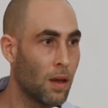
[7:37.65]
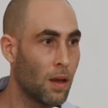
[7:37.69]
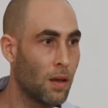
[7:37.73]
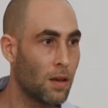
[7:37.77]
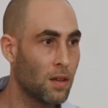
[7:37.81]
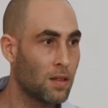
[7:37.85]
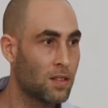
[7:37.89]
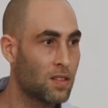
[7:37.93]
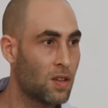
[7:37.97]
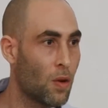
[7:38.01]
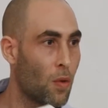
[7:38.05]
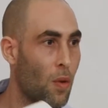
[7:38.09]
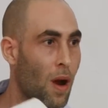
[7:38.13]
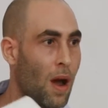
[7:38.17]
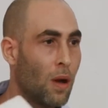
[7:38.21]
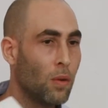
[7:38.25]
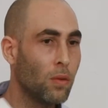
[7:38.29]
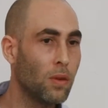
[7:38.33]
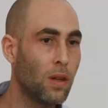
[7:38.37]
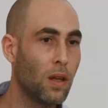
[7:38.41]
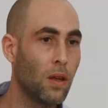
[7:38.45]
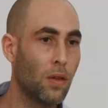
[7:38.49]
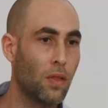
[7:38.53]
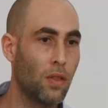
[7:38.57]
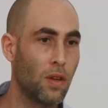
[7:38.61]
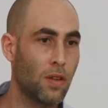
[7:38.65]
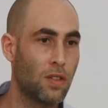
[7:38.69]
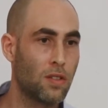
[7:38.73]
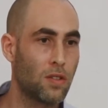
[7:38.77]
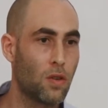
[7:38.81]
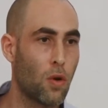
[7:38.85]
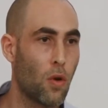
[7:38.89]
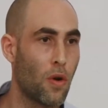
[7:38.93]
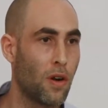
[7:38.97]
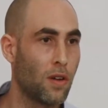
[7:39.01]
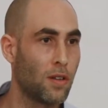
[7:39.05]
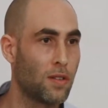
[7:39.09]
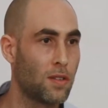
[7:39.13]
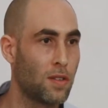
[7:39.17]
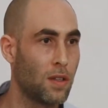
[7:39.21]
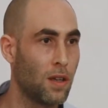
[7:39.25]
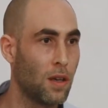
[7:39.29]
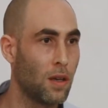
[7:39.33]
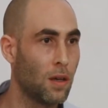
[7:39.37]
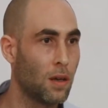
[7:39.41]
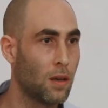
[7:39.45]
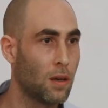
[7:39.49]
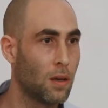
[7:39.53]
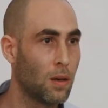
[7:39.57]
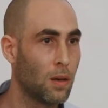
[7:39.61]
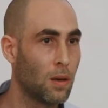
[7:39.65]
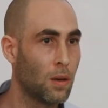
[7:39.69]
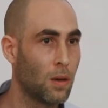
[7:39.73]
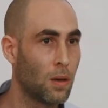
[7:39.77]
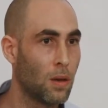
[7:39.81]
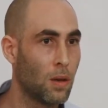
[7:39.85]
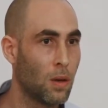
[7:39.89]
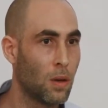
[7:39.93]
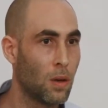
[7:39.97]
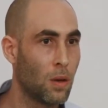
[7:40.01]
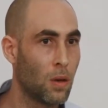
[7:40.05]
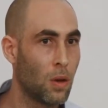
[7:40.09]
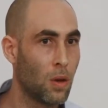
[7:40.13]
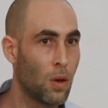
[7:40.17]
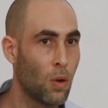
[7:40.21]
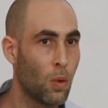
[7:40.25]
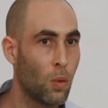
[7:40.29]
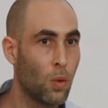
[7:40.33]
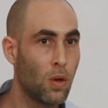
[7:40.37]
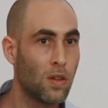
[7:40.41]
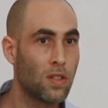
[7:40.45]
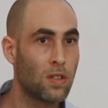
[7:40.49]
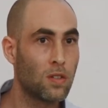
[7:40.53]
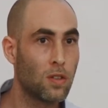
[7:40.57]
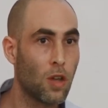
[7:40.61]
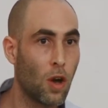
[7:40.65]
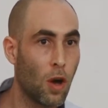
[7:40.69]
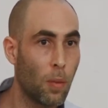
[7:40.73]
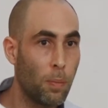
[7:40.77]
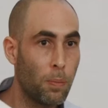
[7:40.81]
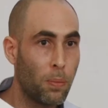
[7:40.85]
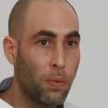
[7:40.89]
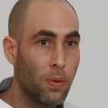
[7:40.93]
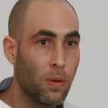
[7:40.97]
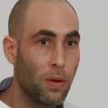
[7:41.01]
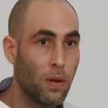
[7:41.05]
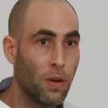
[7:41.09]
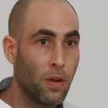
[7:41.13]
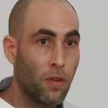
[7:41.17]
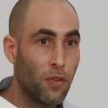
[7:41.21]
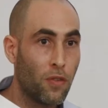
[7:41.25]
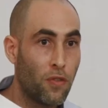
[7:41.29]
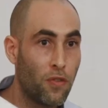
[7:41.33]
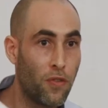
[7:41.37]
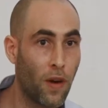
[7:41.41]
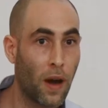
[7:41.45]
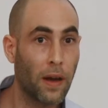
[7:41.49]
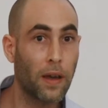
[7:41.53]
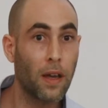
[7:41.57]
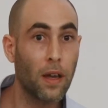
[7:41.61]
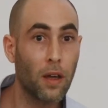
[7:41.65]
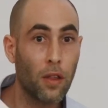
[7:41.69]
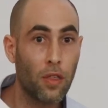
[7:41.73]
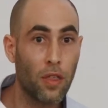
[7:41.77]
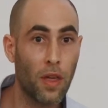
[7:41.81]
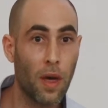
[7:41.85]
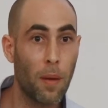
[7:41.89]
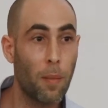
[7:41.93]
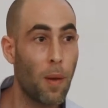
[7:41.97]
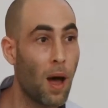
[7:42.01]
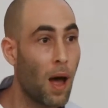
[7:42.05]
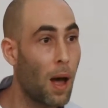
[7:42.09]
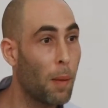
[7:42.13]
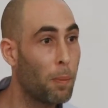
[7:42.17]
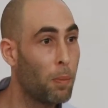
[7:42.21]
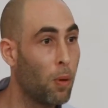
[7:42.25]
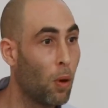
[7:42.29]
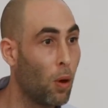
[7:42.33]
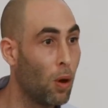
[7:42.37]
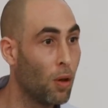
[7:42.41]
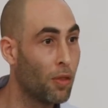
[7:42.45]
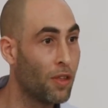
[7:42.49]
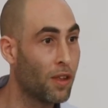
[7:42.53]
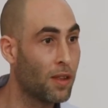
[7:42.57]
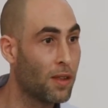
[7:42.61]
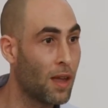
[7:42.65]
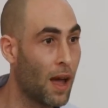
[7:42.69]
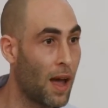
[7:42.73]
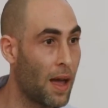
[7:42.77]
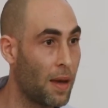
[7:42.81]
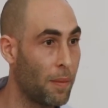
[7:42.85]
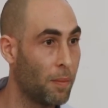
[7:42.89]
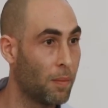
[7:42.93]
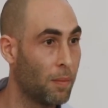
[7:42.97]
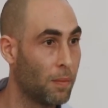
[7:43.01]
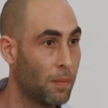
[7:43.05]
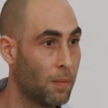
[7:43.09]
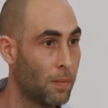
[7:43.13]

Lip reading: surrounding this currency will stop fucking them up all the time.